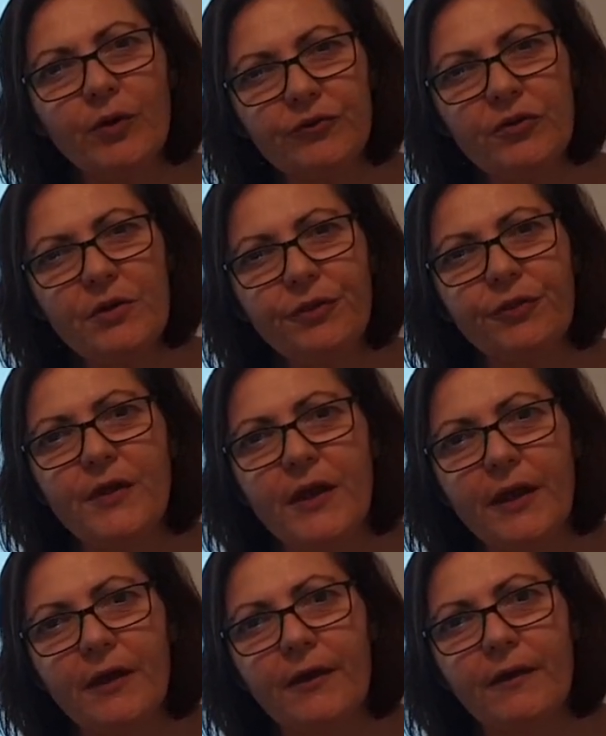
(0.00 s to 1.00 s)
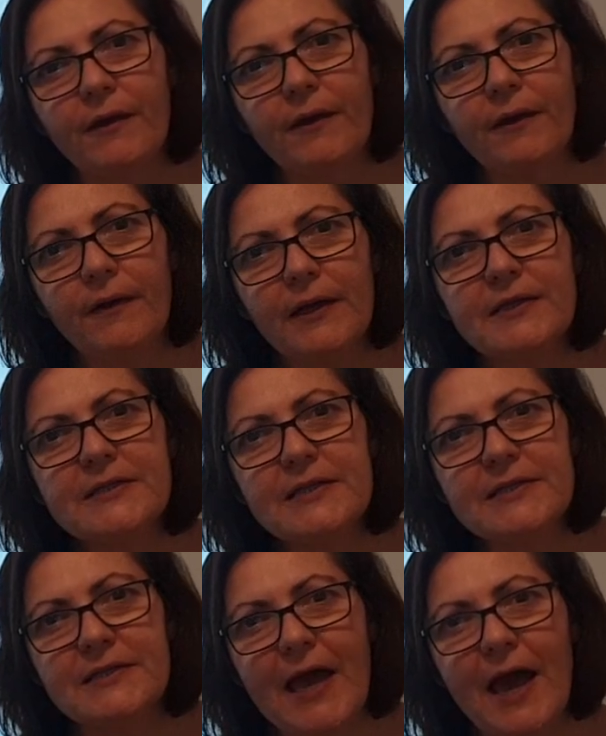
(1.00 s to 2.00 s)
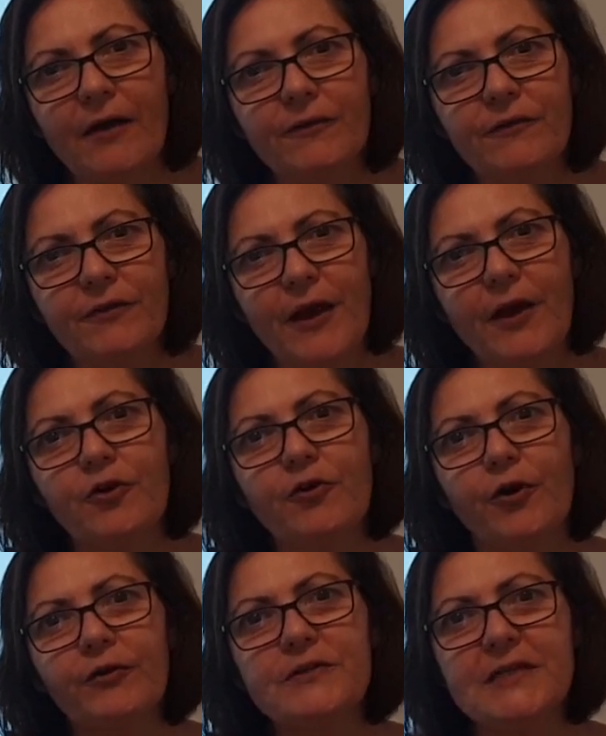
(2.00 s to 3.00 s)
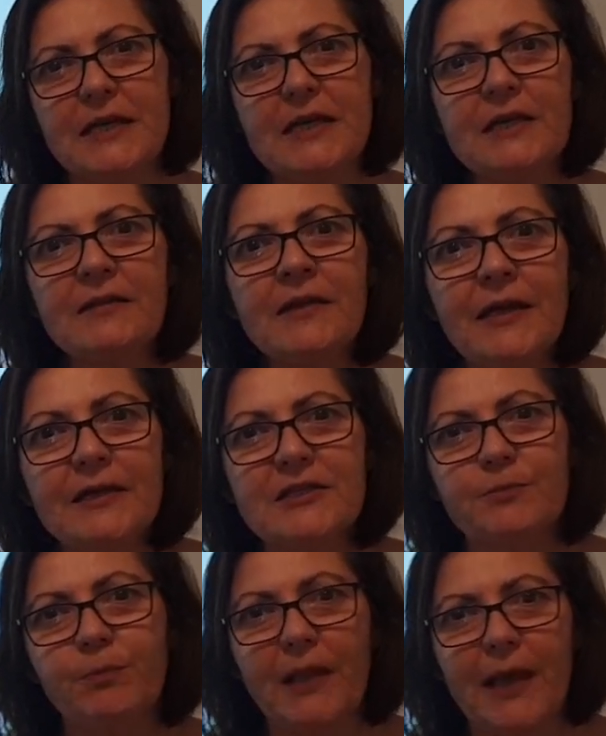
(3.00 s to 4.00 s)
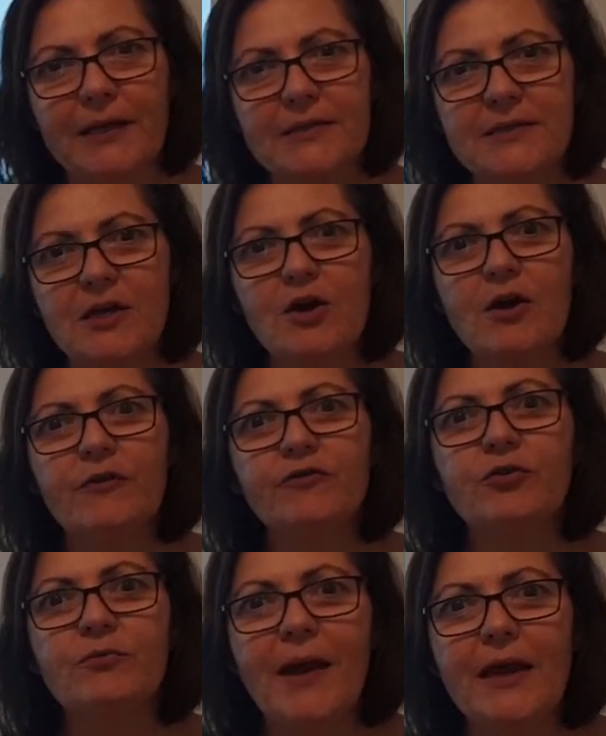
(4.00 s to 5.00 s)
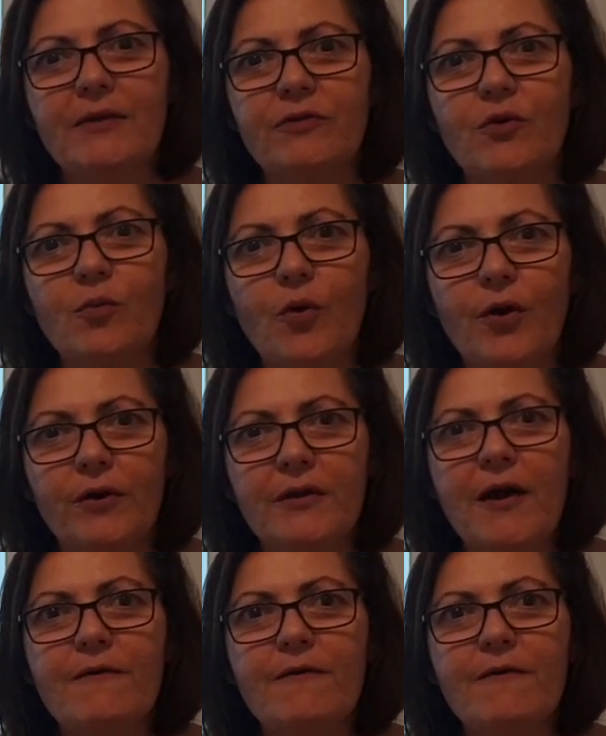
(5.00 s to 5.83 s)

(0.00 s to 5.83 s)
do you think is the sound that goes in its place to make the word